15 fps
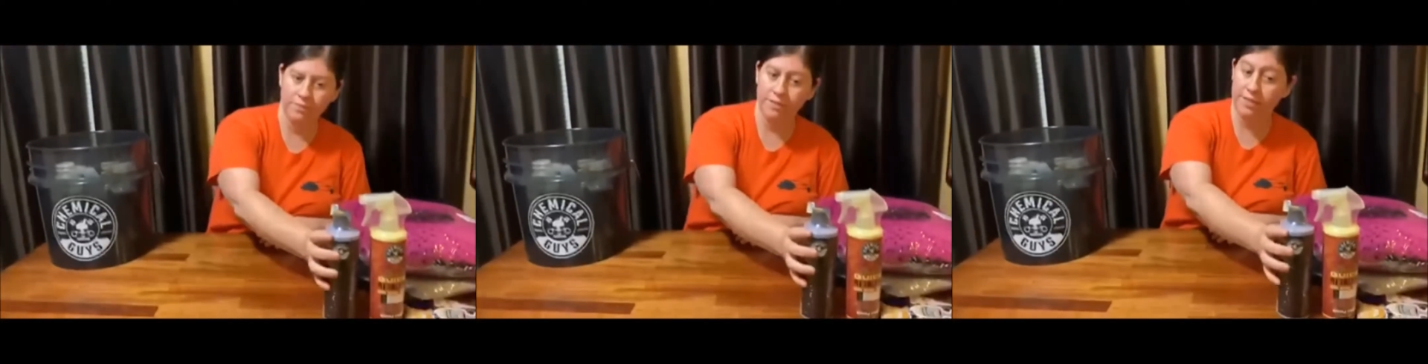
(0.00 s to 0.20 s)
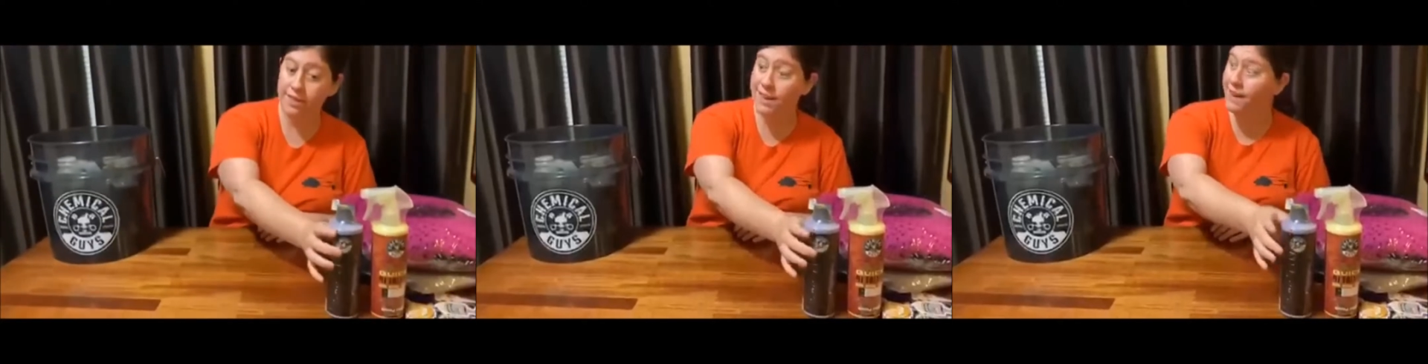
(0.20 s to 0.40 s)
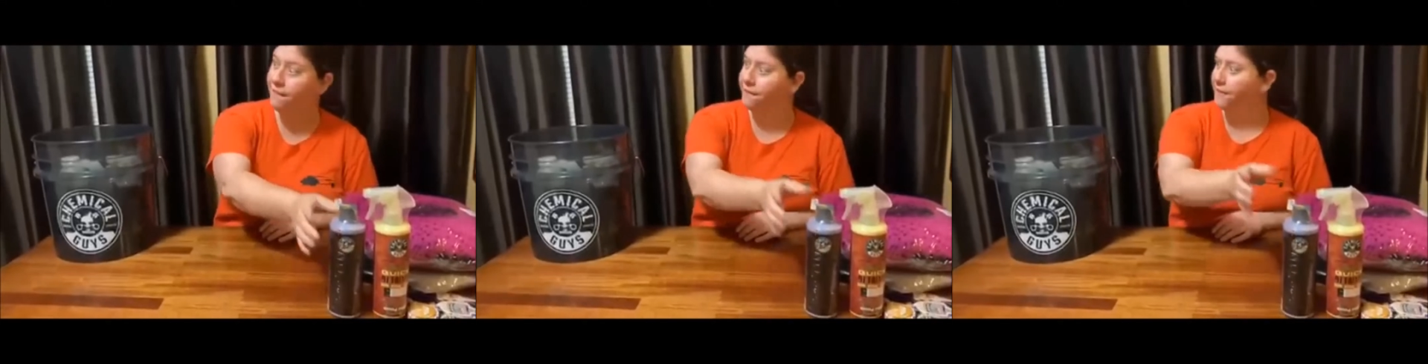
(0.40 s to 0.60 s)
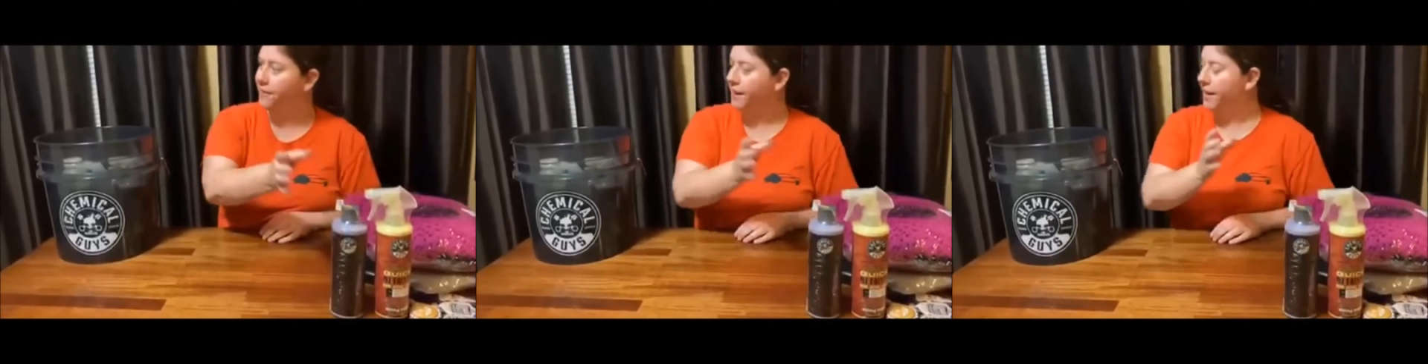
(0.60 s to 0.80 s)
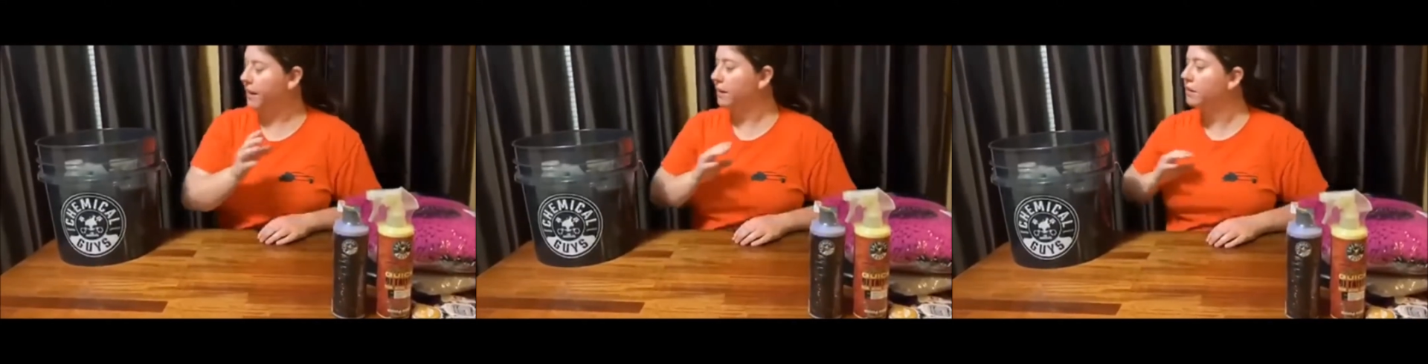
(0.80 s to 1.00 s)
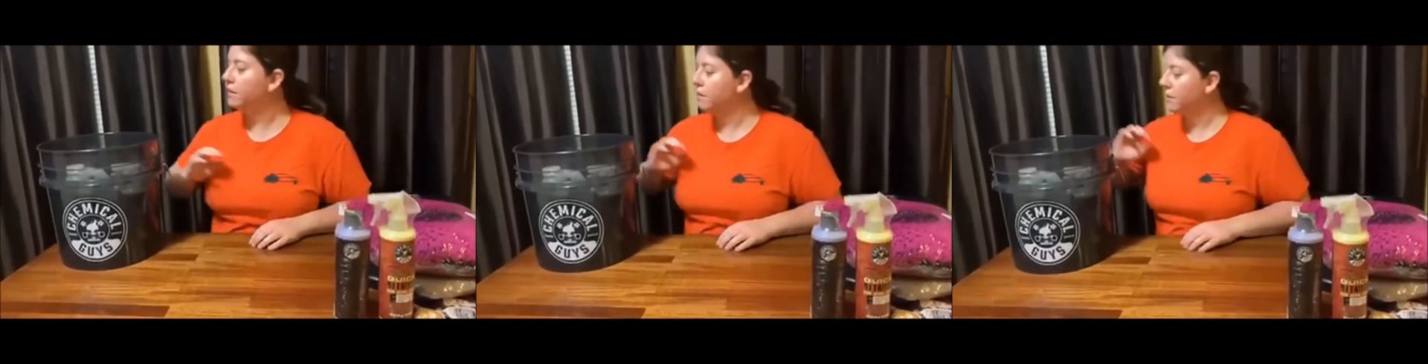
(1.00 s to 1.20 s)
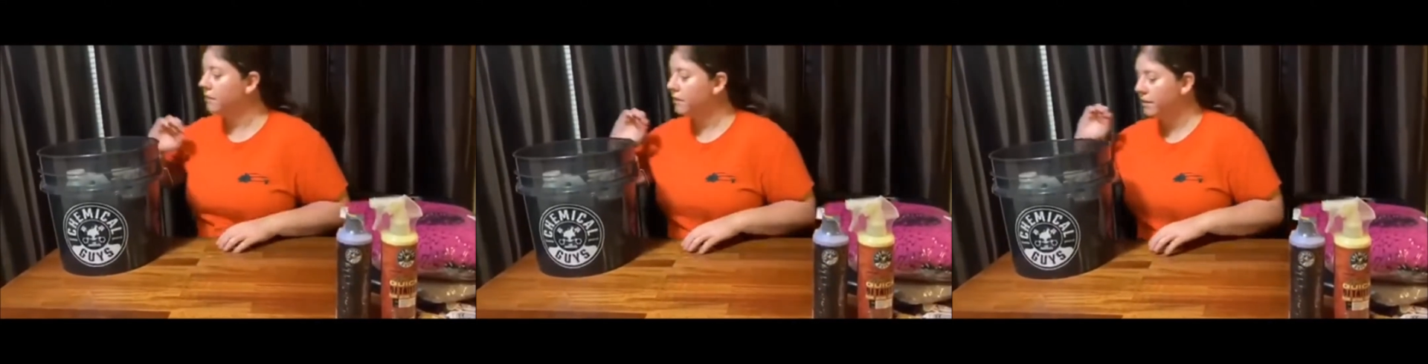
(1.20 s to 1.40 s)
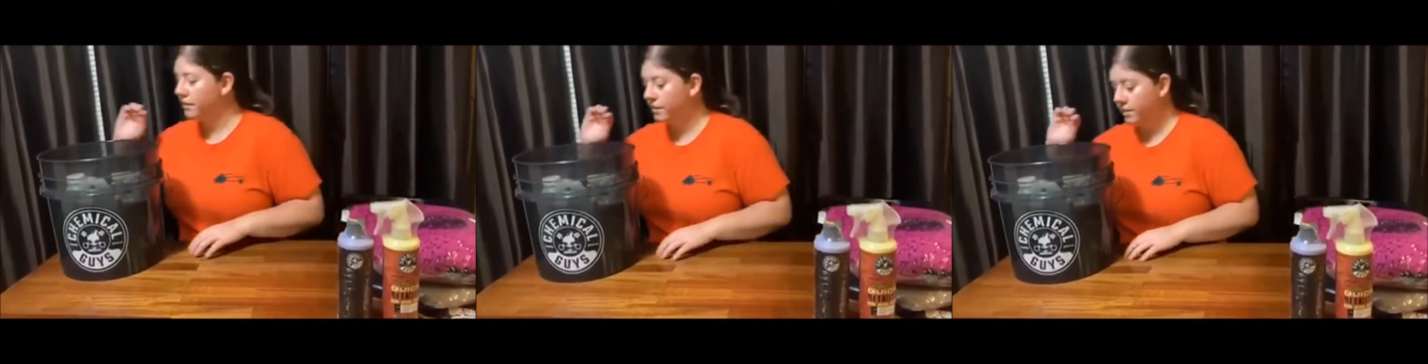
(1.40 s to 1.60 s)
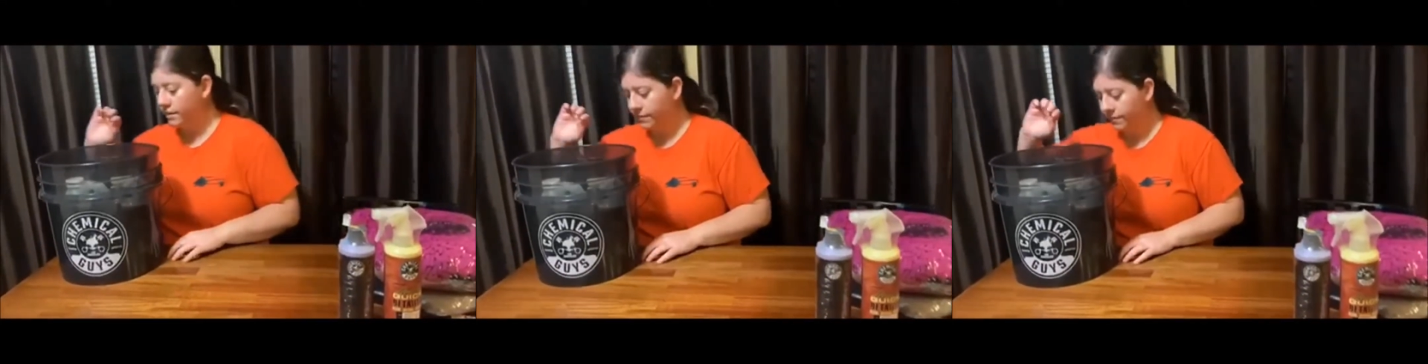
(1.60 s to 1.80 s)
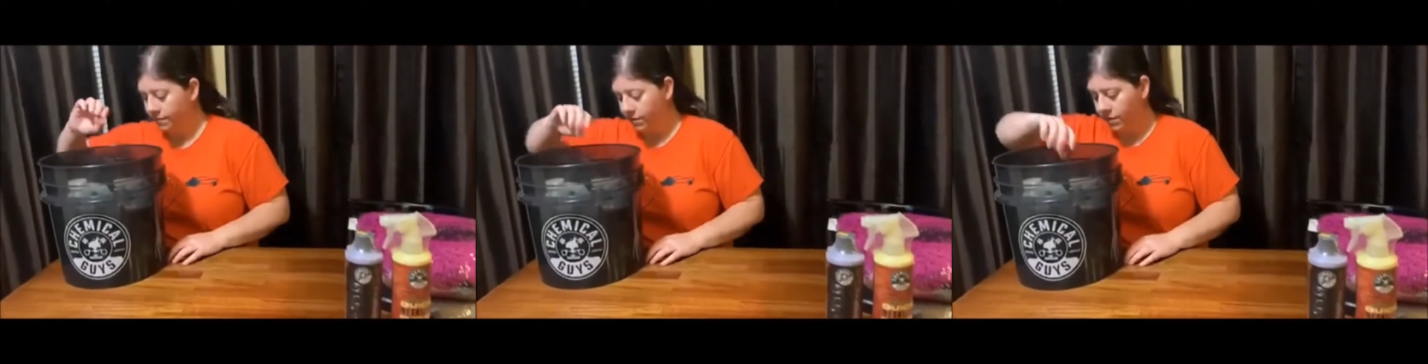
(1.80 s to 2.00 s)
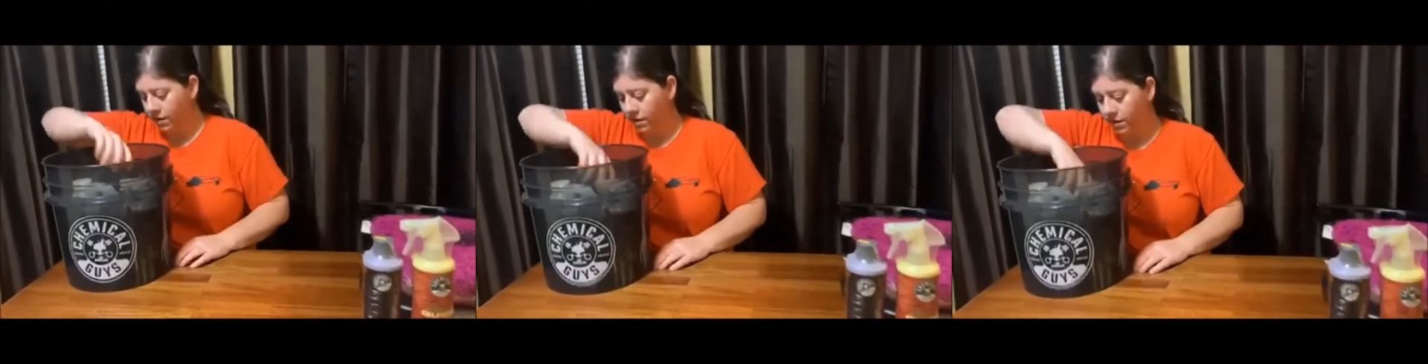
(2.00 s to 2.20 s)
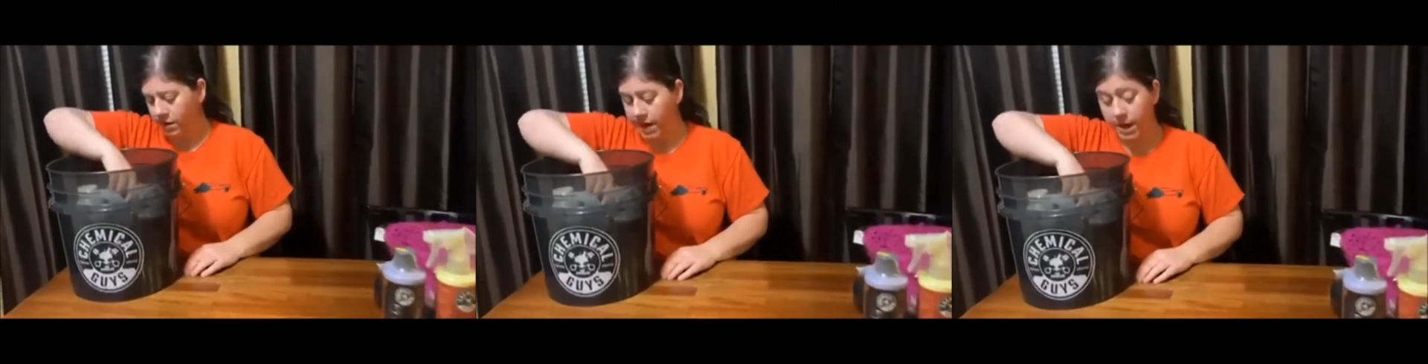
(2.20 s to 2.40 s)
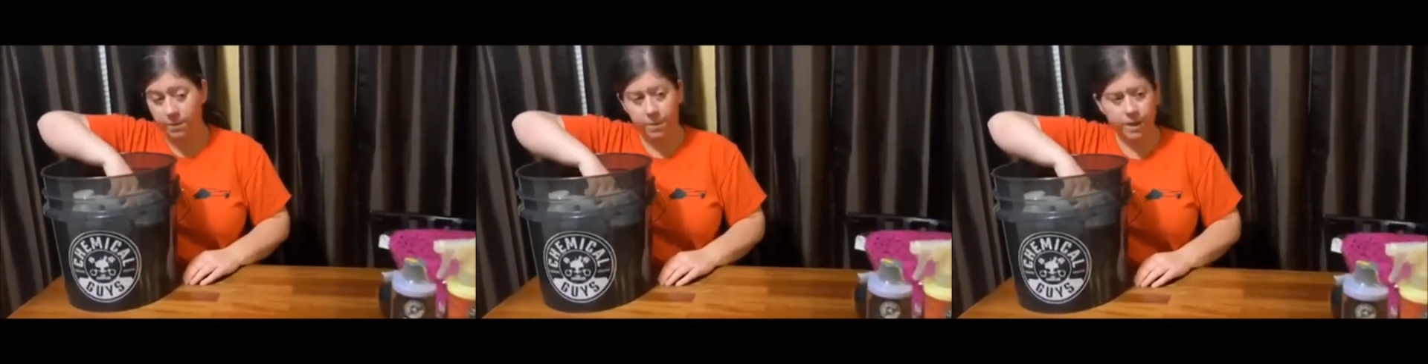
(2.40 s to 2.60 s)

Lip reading: Nifty. Can't